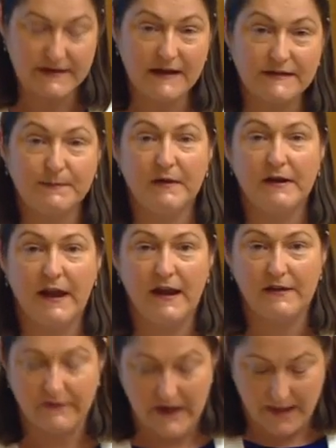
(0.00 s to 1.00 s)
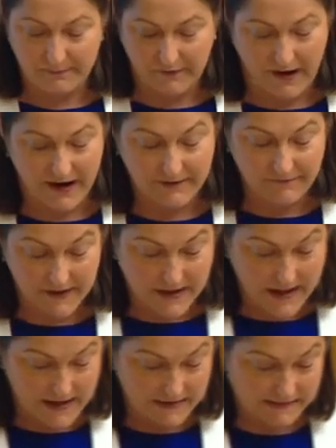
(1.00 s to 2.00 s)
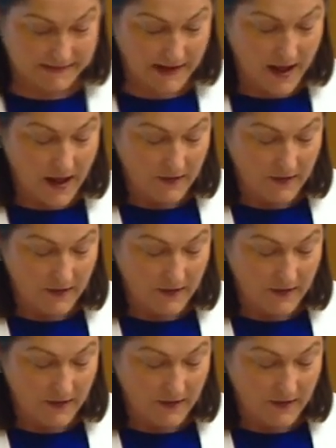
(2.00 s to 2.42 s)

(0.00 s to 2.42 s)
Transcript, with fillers: desperate need of an upgrade for years.